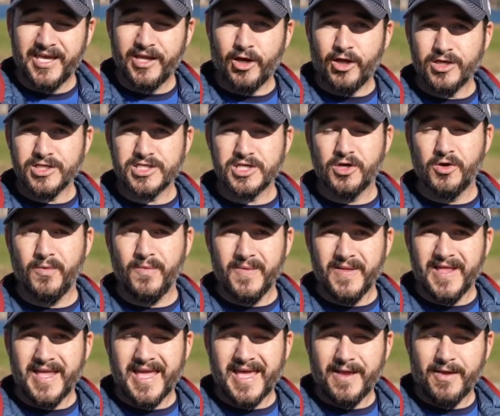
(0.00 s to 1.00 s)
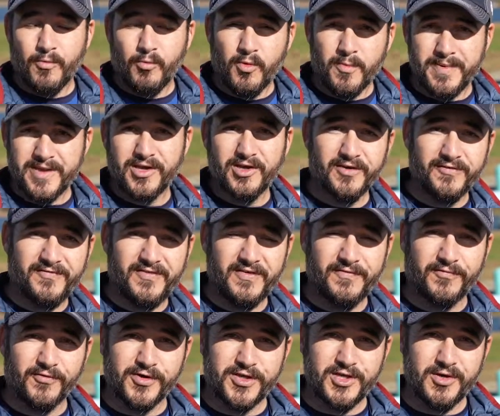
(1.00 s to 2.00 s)
It also would be a good fit
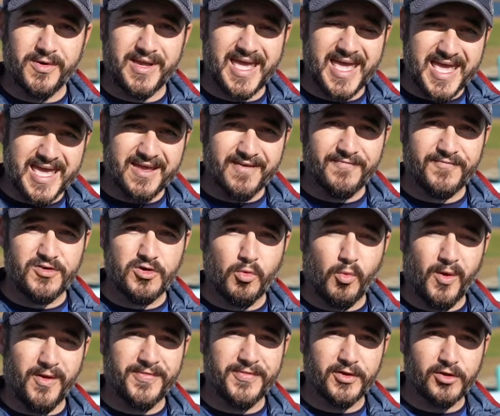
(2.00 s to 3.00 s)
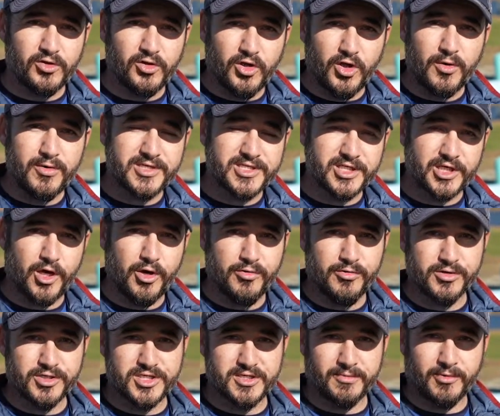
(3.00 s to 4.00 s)
for you if you want the lowest
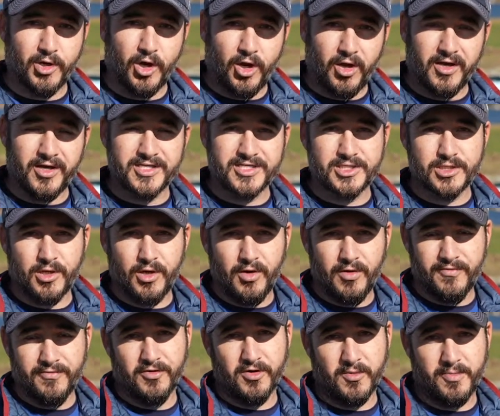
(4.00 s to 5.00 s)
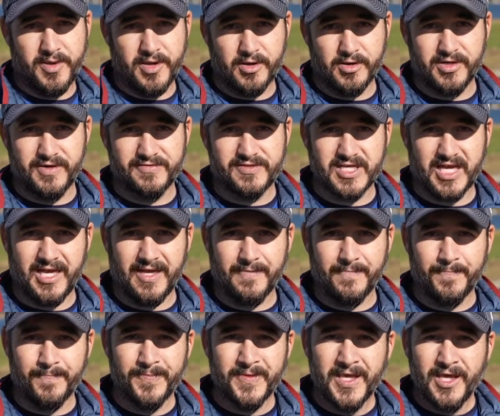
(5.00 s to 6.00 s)
ownership cost over a period of
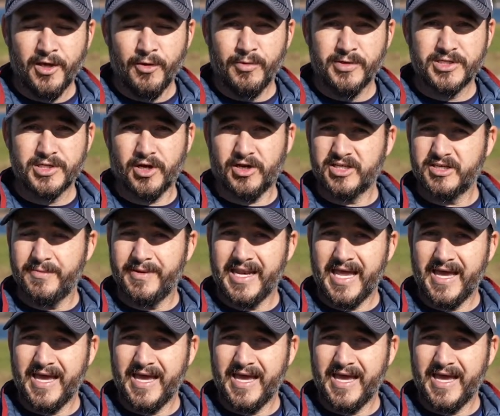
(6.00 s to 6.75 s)
time. We talked about